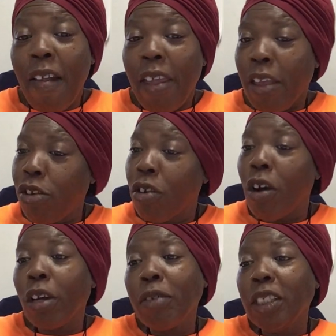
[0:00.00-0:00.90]
and you're
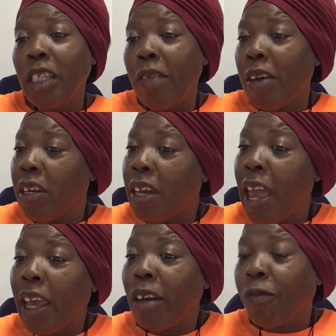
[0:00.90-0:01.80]
going to receive a
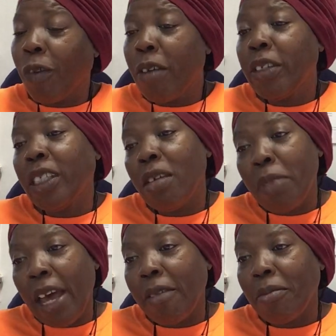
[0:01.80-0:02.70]
negative frequency
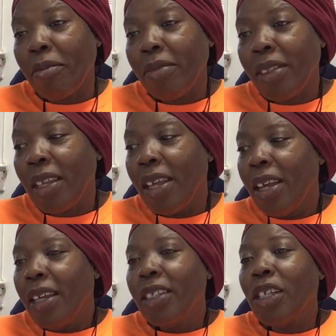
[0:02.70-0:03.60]
back.
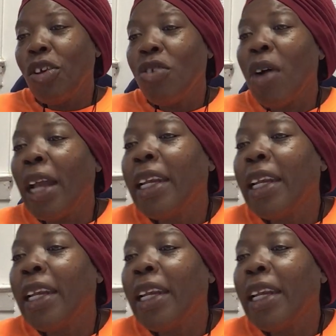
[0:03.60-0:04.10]
So you are